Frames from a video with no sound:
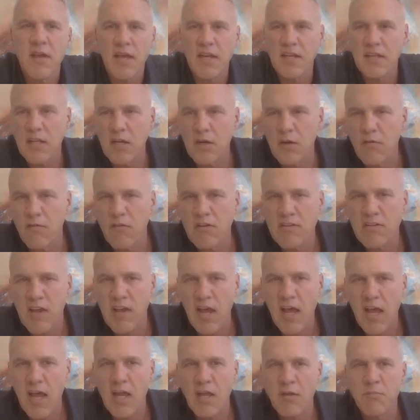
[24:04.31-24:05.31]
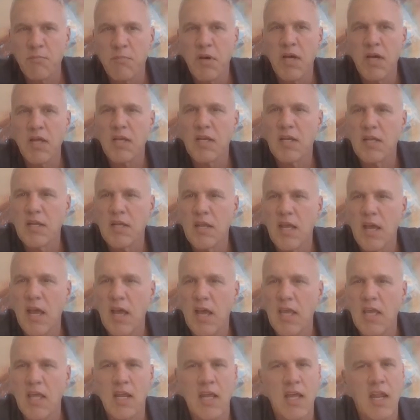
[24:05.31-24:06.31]
I did it over time, but
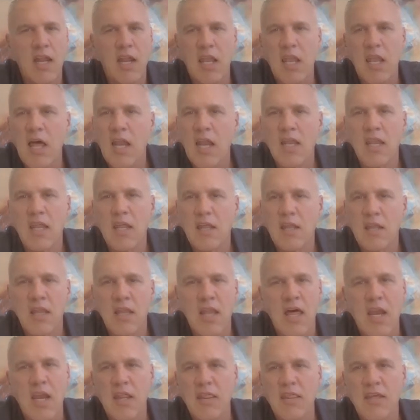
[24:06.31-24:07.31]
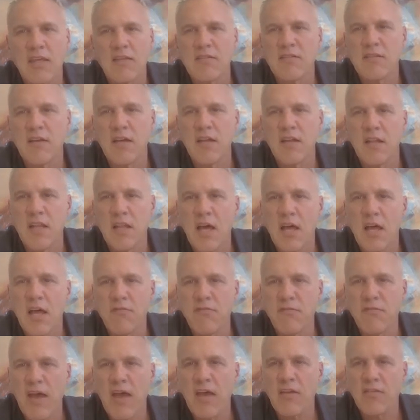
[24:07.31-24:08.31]
I could have got a lot, a lot of things done a
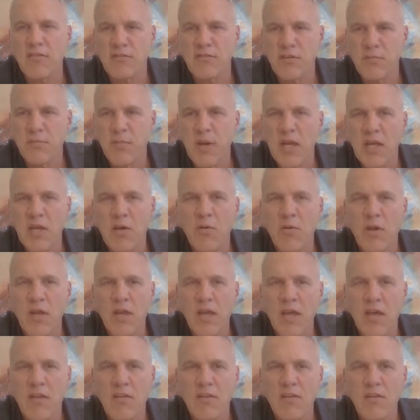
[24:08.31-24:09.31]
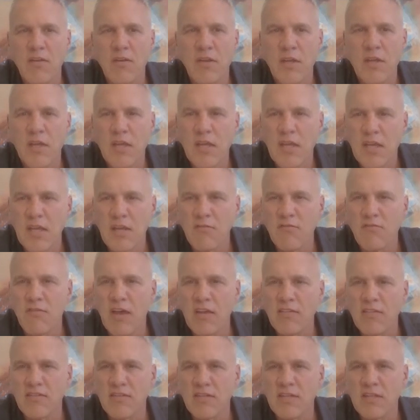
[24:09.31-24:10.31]
lot faster by going out and
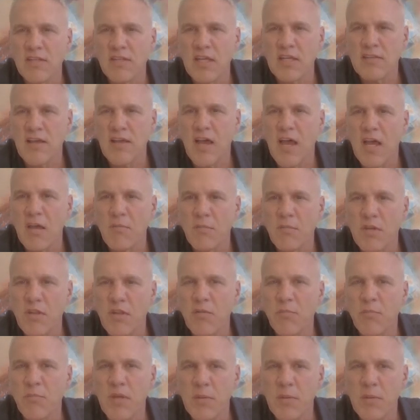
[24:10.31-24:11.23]
investing that time into